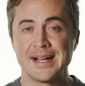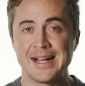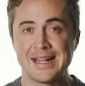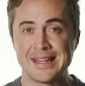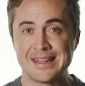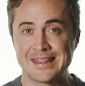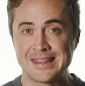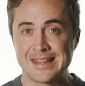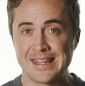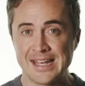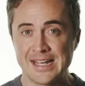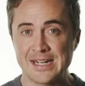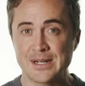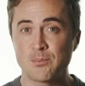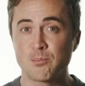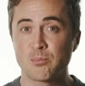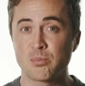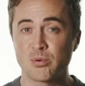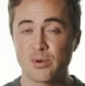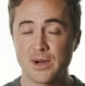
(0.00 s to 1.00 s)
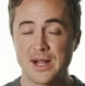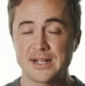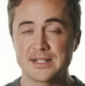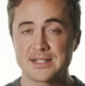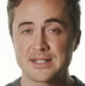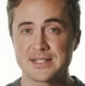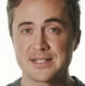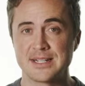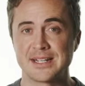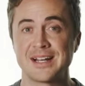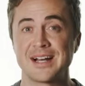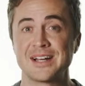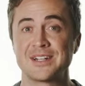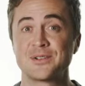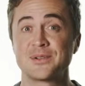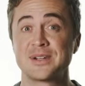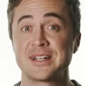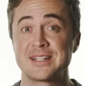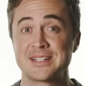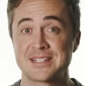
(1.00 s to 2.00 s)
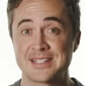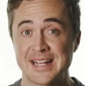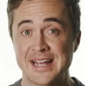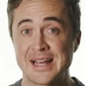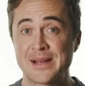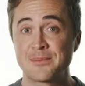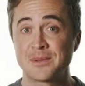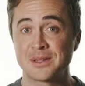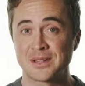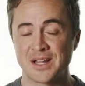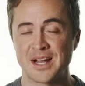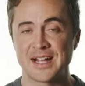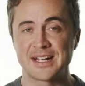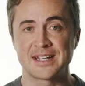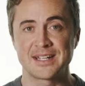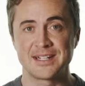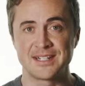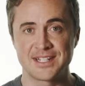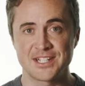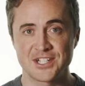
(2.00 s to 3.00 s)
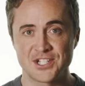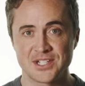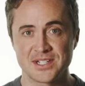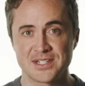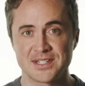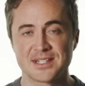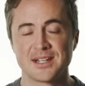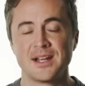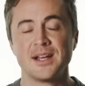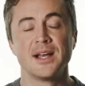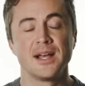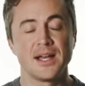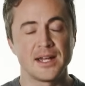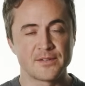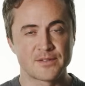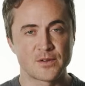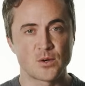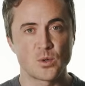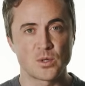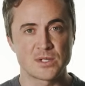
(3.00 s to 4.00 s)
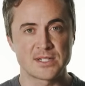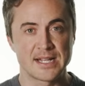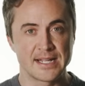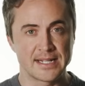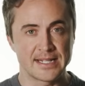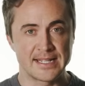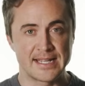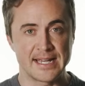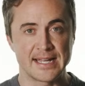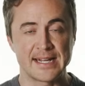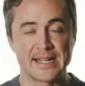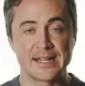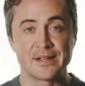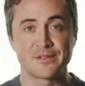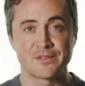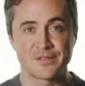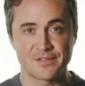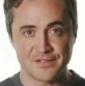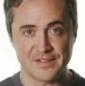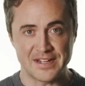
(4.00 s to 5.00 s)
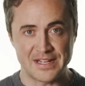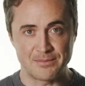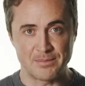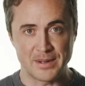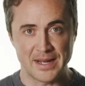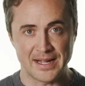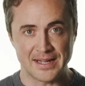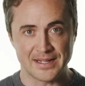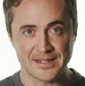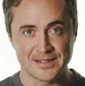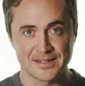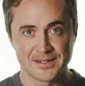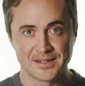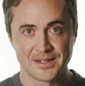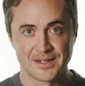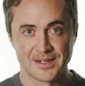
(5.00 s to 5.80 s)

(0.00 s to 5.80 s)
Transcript: and then practicing under exam-like conditions, and of course, getting feedback.